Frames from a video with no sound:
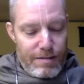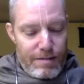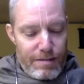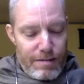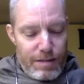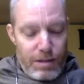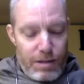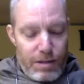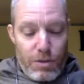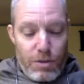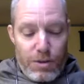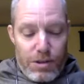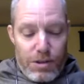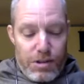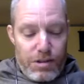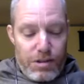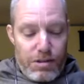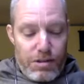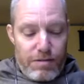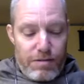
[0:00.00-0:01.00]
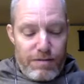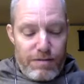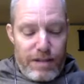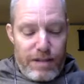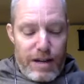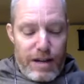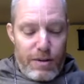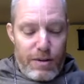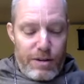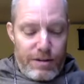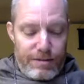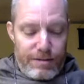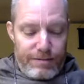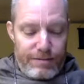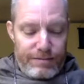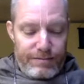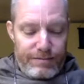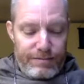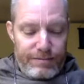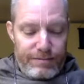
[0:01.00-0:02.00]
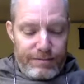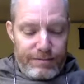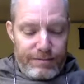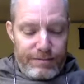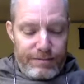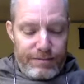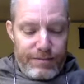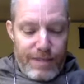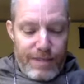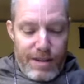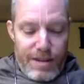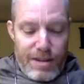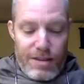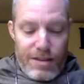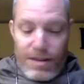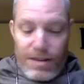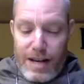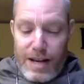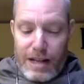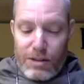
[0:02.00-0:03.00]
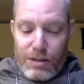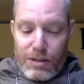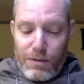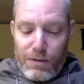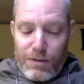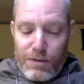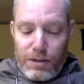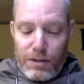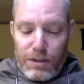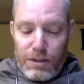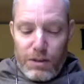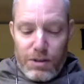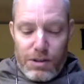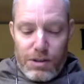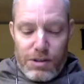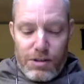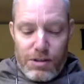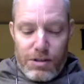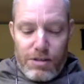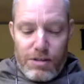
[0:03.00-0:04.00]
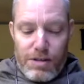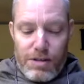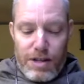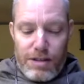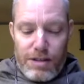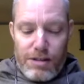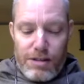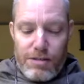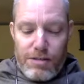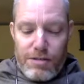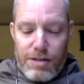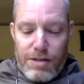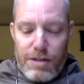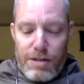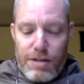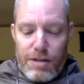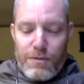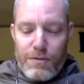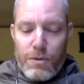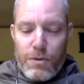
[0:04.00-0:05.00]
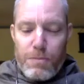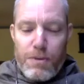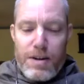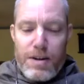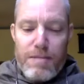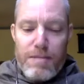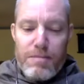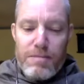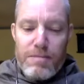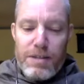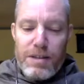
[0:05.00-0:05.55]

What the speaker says: The lotus flower. The nectar-filled lotus creates greed for prema